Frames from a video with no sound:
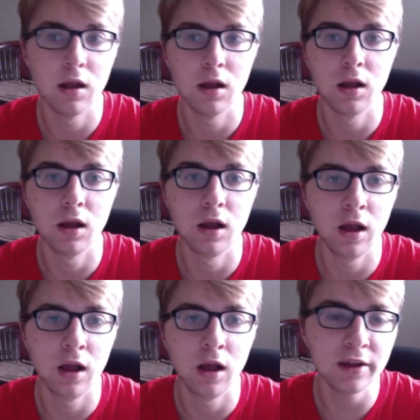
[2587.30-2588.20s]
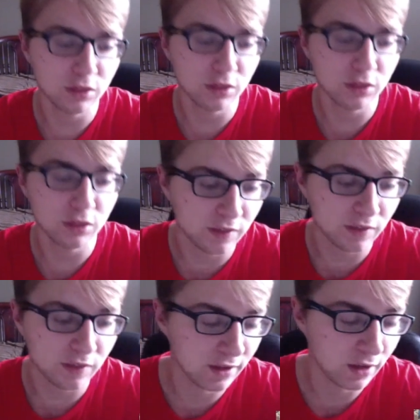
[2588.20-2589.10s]
I think that
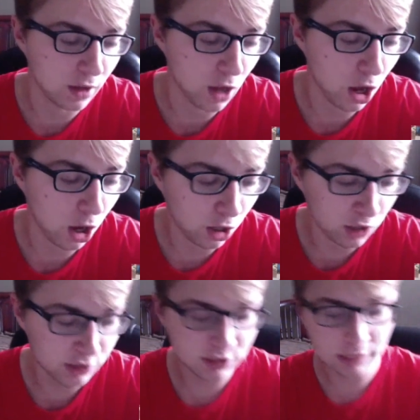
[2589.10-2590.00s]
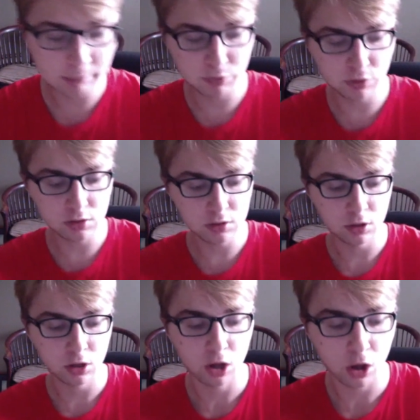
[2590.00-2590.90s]
Odd Couple
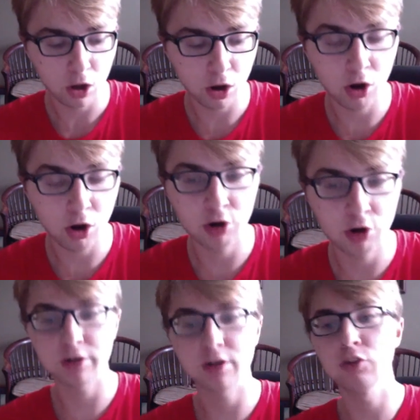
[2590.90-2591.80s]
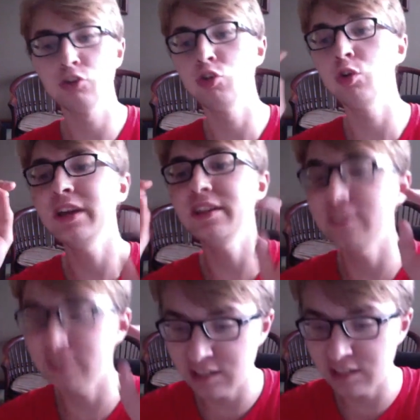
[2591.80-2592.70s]
are good as a
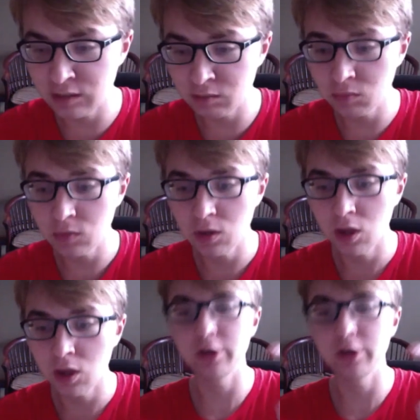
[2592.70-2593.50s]
team, not